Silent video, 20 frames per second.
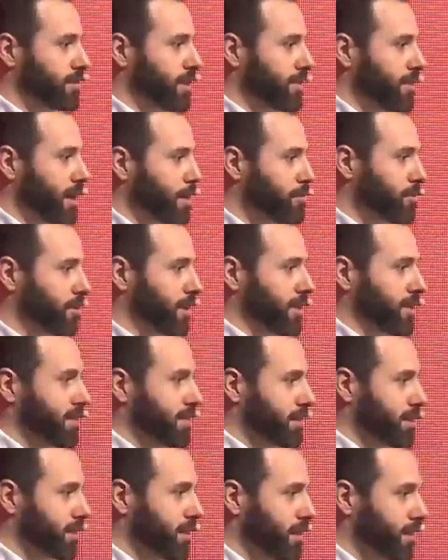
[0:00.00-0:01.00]
They evaporate.
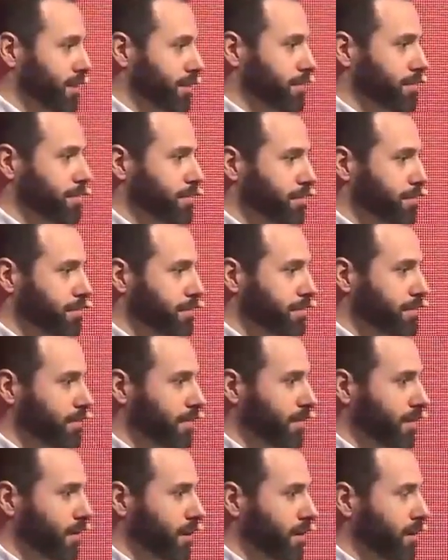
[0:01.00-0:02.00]
They're gone.
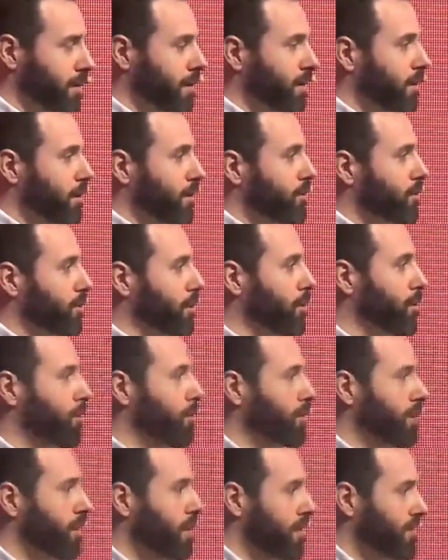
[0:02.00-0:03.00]

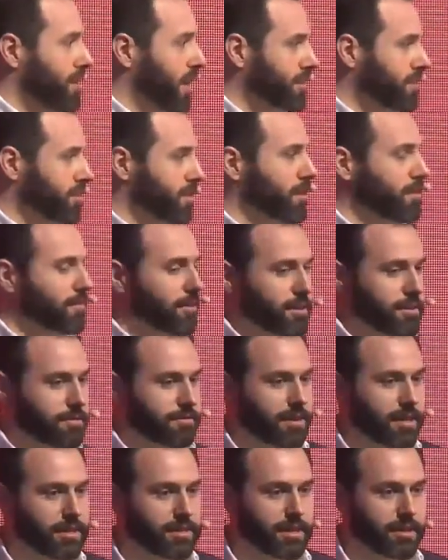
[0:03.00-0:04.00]
So that's not a very
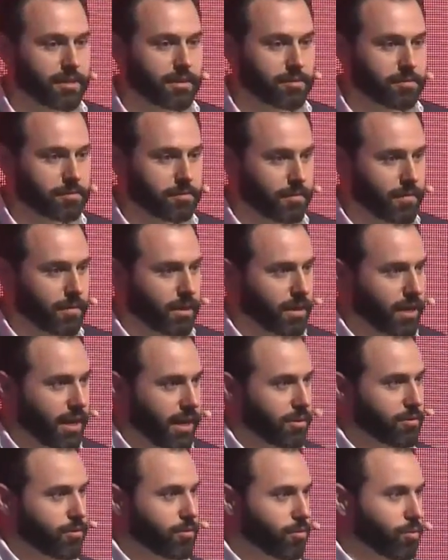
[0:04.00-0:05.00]
fair deal.
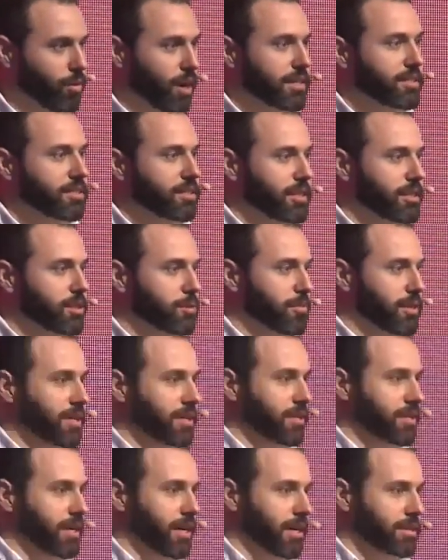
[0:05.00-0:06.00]
And YC's
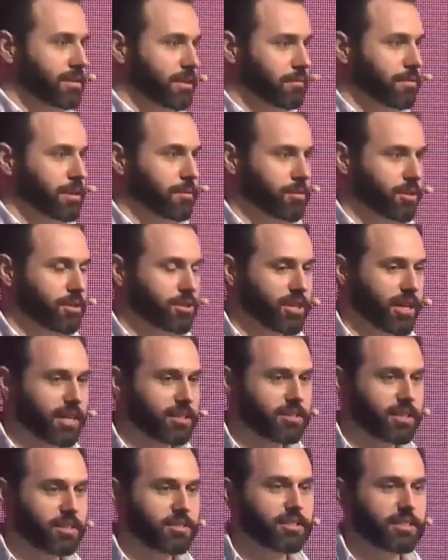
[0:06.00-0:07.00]
been asking people to
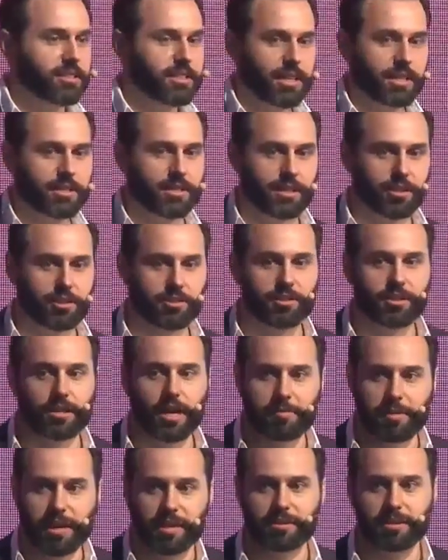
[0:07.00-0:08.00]
change this to 10 years, and
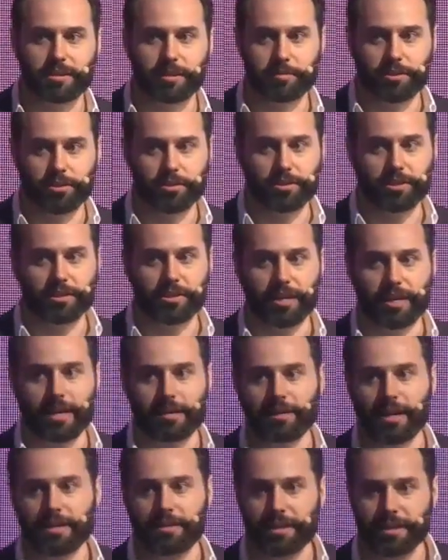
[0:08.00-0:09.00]
I'm asking them to do the same.
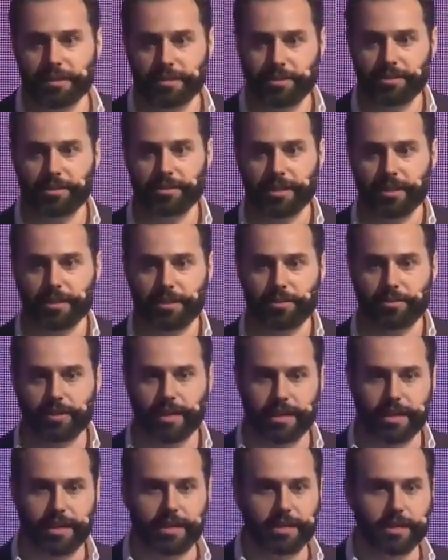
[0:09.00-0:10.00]
And I think this is going to
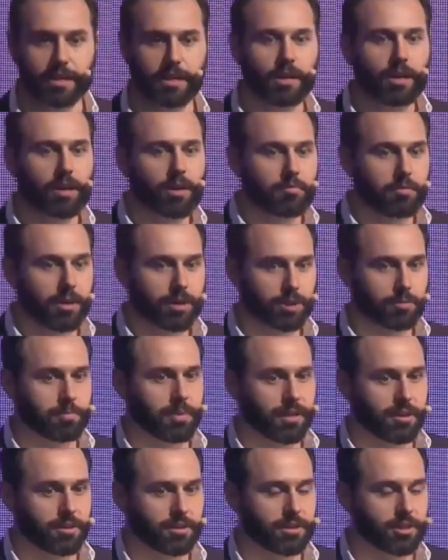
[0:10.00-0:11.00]
create a much
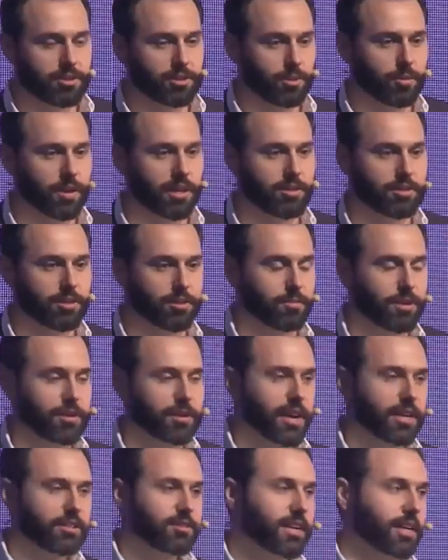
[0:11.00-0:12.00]
better situation where you
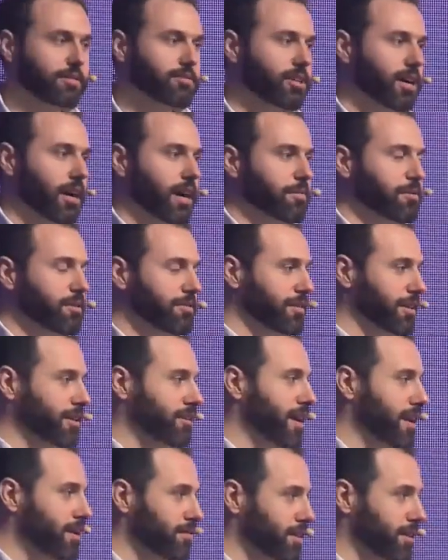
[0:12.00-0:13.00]
actually have time to figure
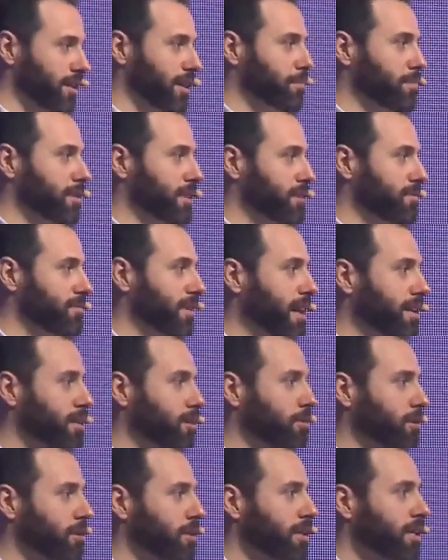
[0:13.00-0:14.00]
out if the company is
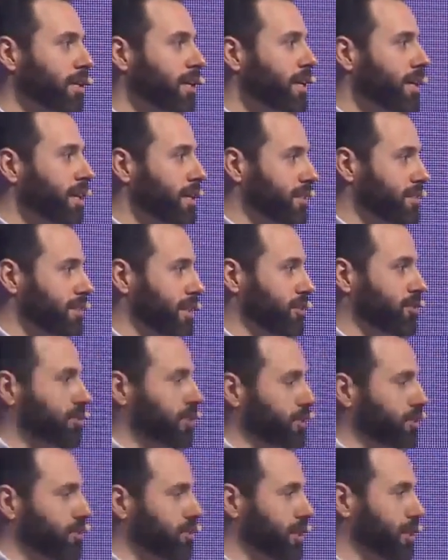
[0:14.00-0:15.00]
valuable, and essentially
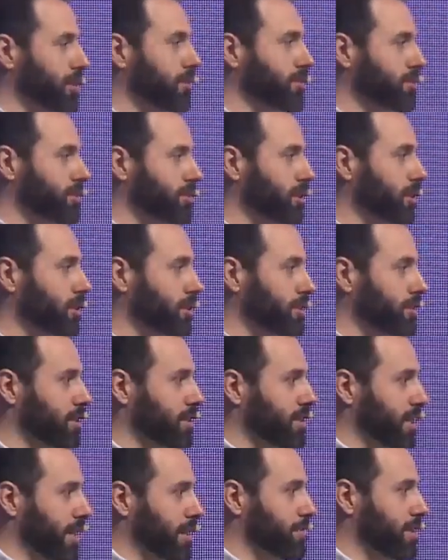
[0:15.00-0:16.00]
you sell the stock on the
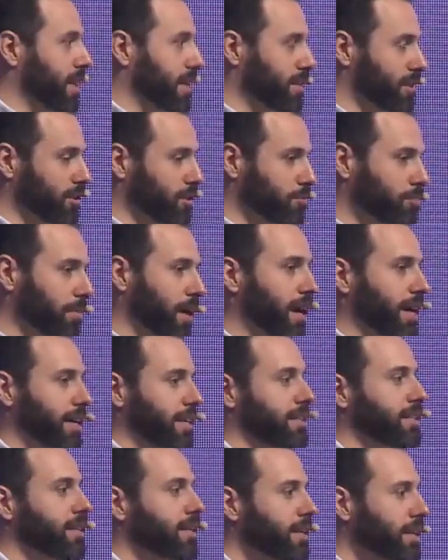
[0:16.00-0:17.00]
same day that you buy
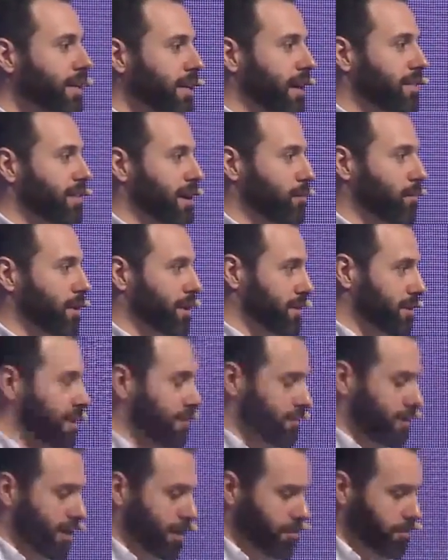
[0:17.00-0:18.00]
it, and that way you're
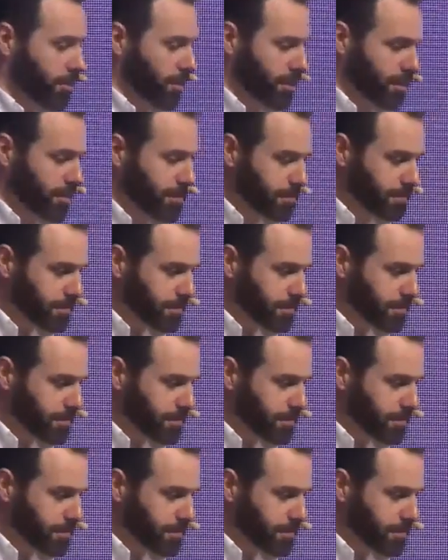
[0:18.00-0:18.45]
never out of pocket.